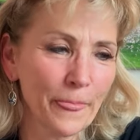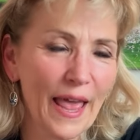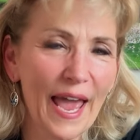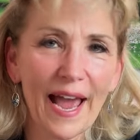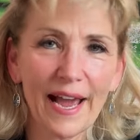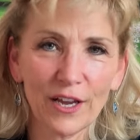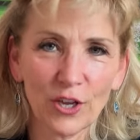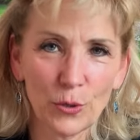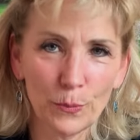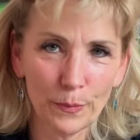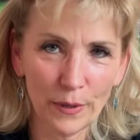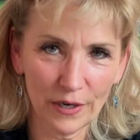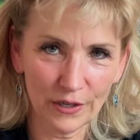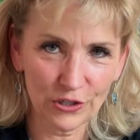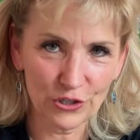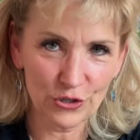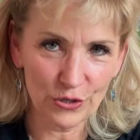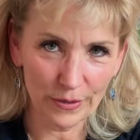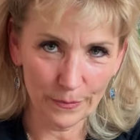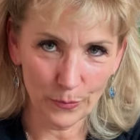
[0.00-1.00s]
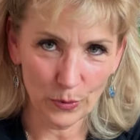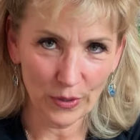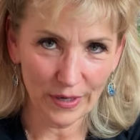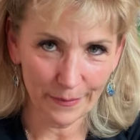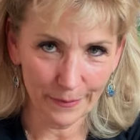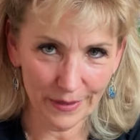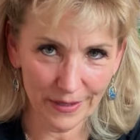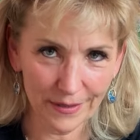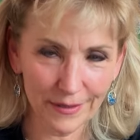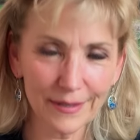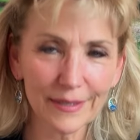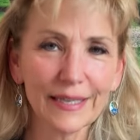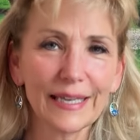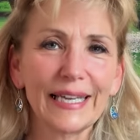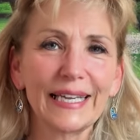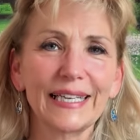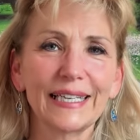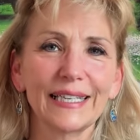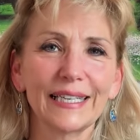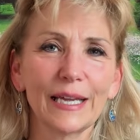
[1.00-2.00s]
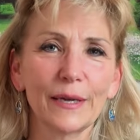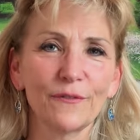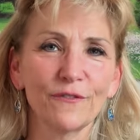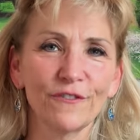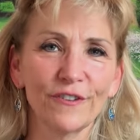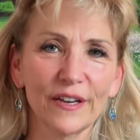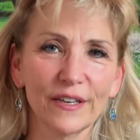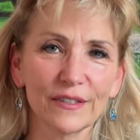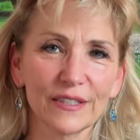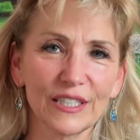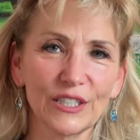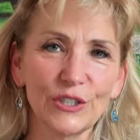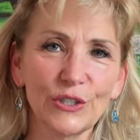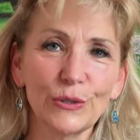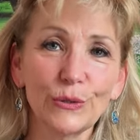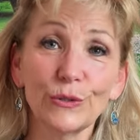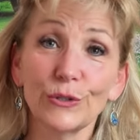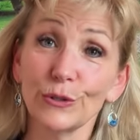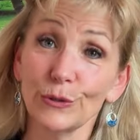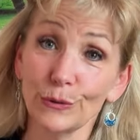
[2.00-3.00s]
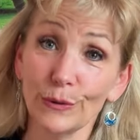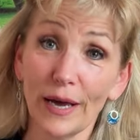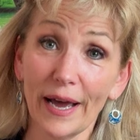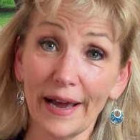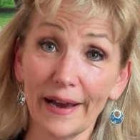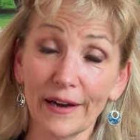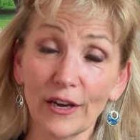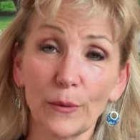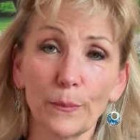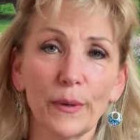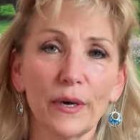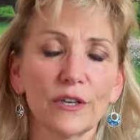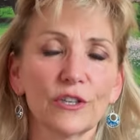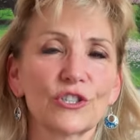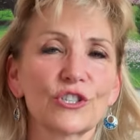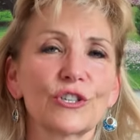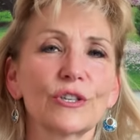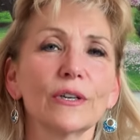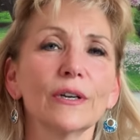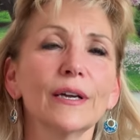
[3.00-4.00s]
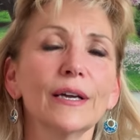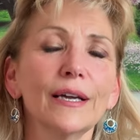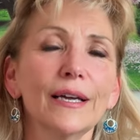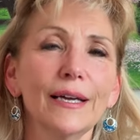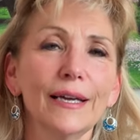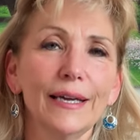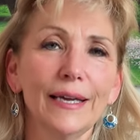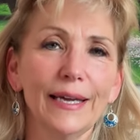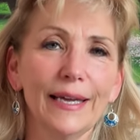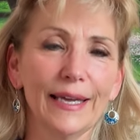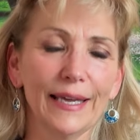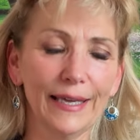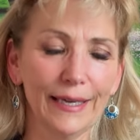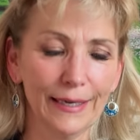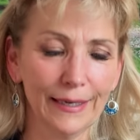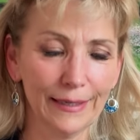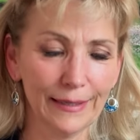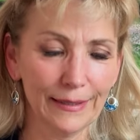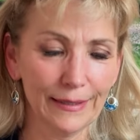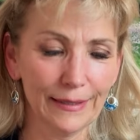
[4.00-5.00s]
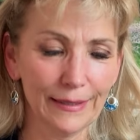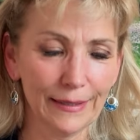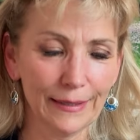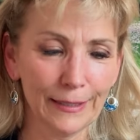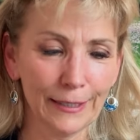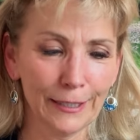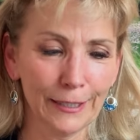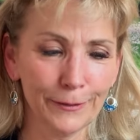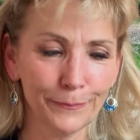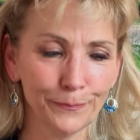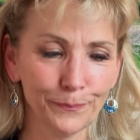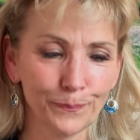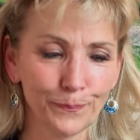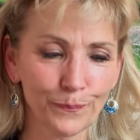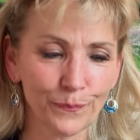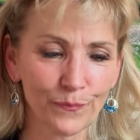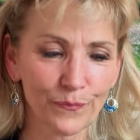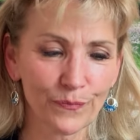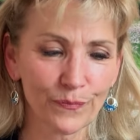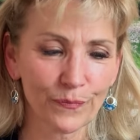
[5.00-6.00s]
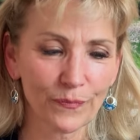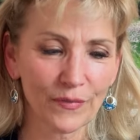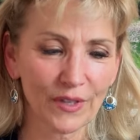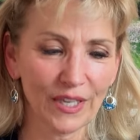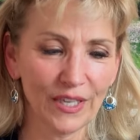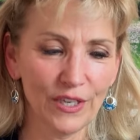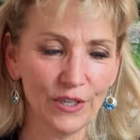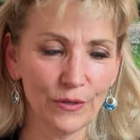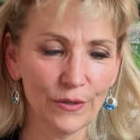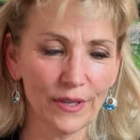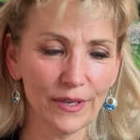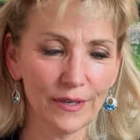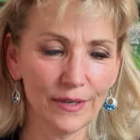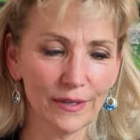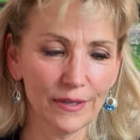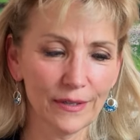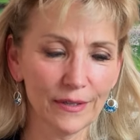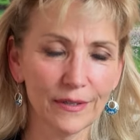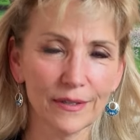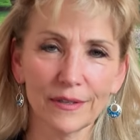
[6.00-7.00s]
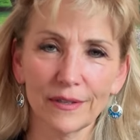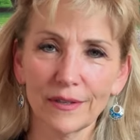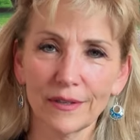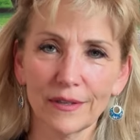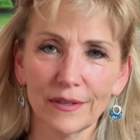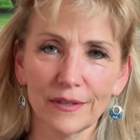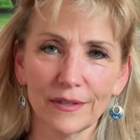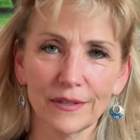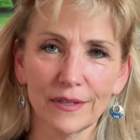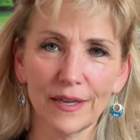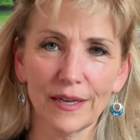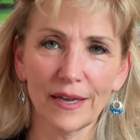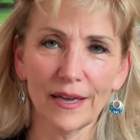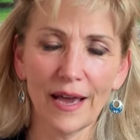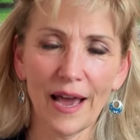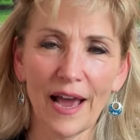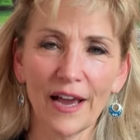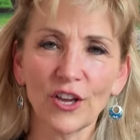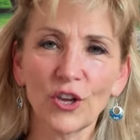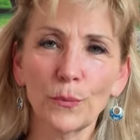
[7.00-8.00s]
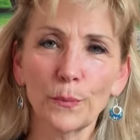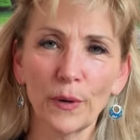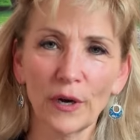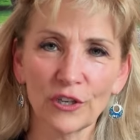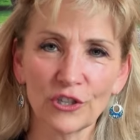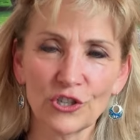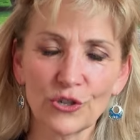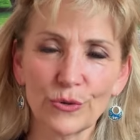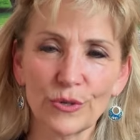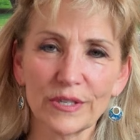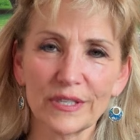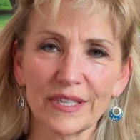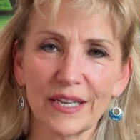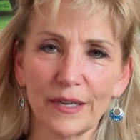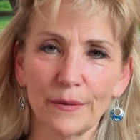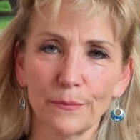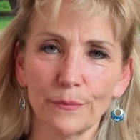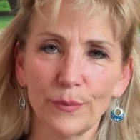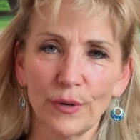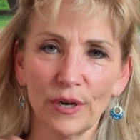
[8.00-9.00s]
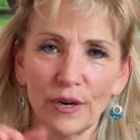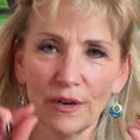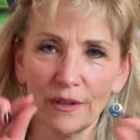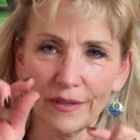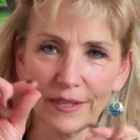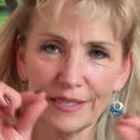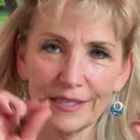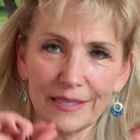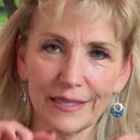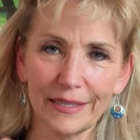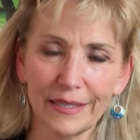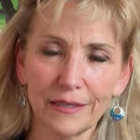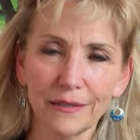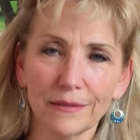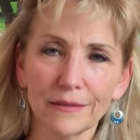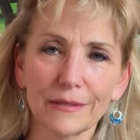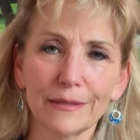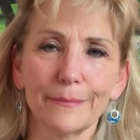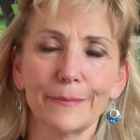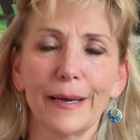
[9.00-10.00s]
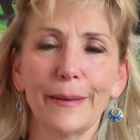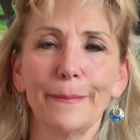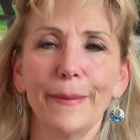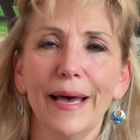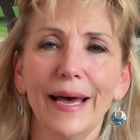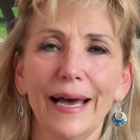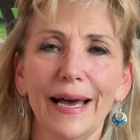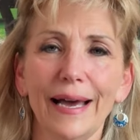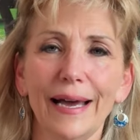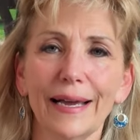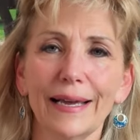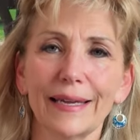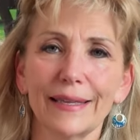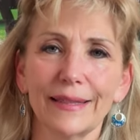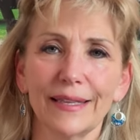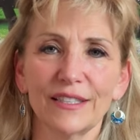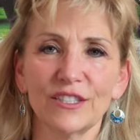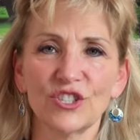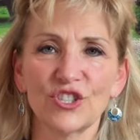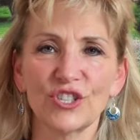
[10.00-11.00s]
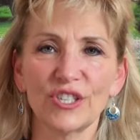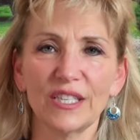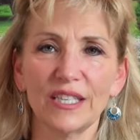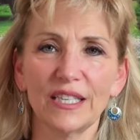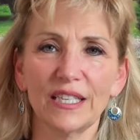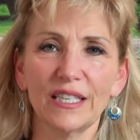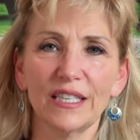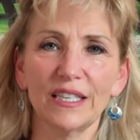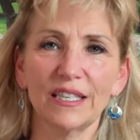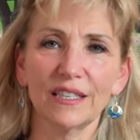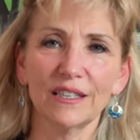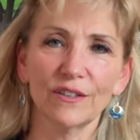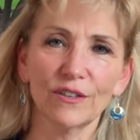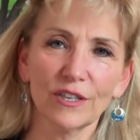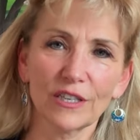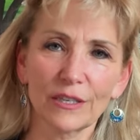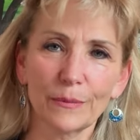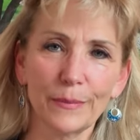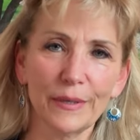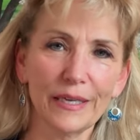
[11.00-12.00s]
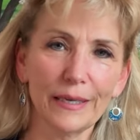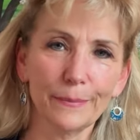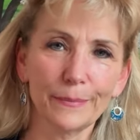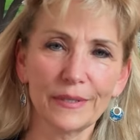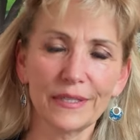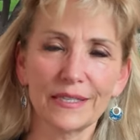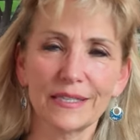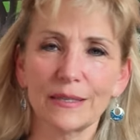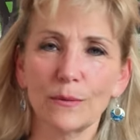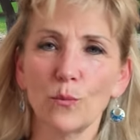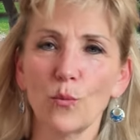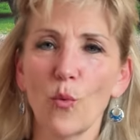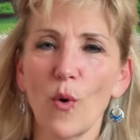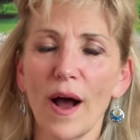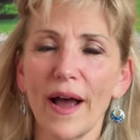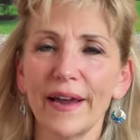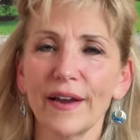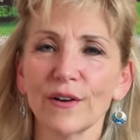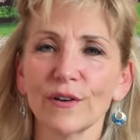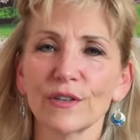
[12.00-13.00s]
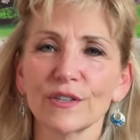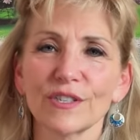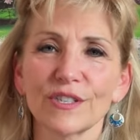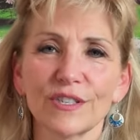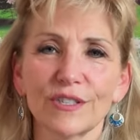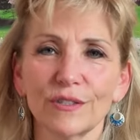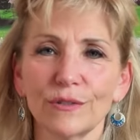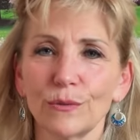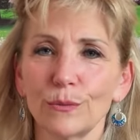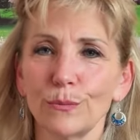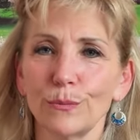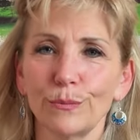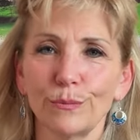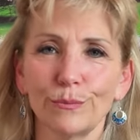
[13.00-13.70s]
acupuncture appointment, and I'm fairly new to acupuncture. And, um, you know, the acupuncturist had put all these needles in my back, and then she hooked me up to some wires to